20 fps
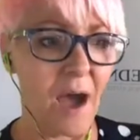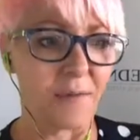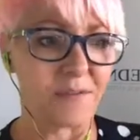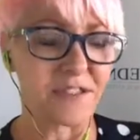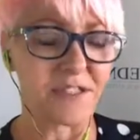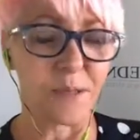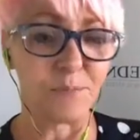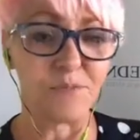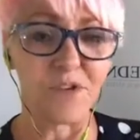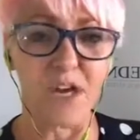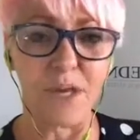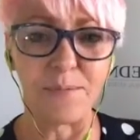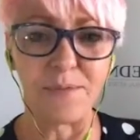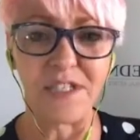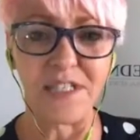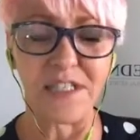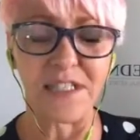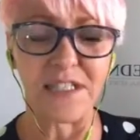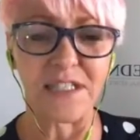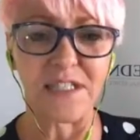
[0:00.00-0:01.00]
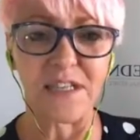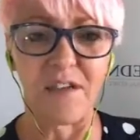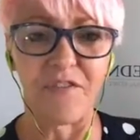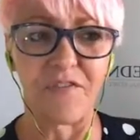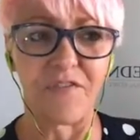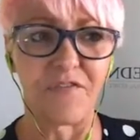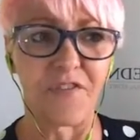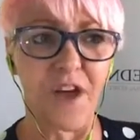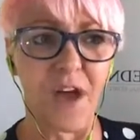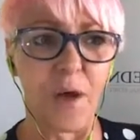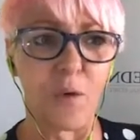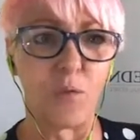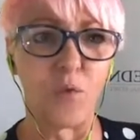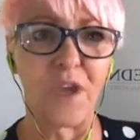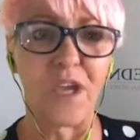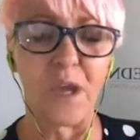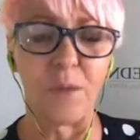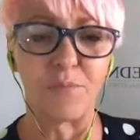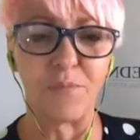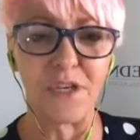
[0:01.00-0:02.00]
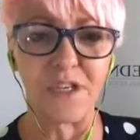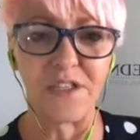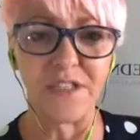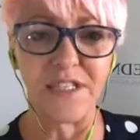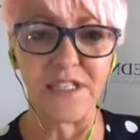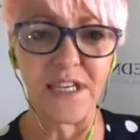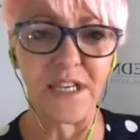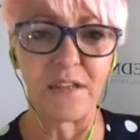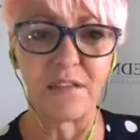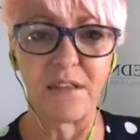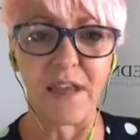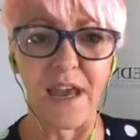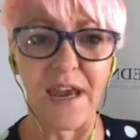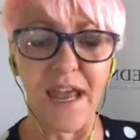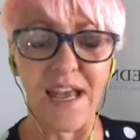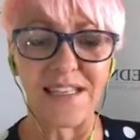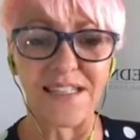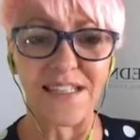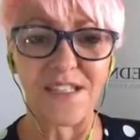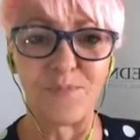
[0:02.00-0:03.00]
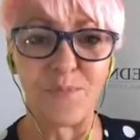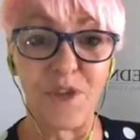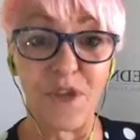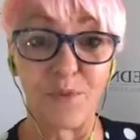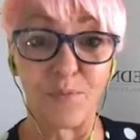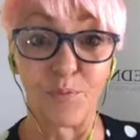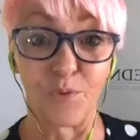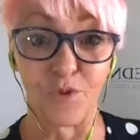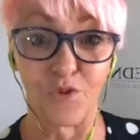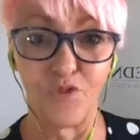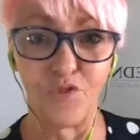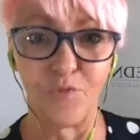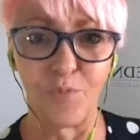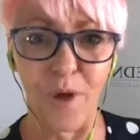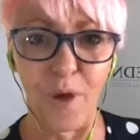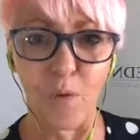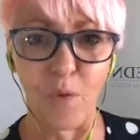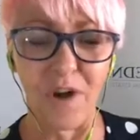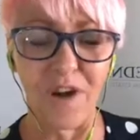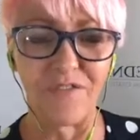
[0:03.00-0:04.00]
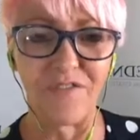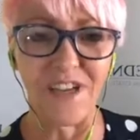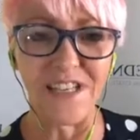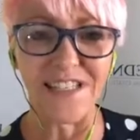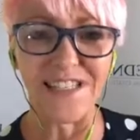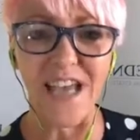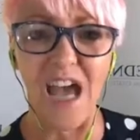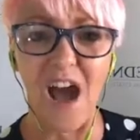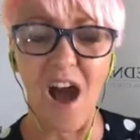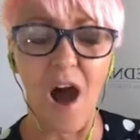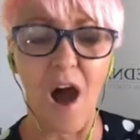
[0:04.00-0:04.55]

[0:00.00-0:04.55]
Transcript: Sometimes it's stuff, we get bills in that has to be approved by one of us.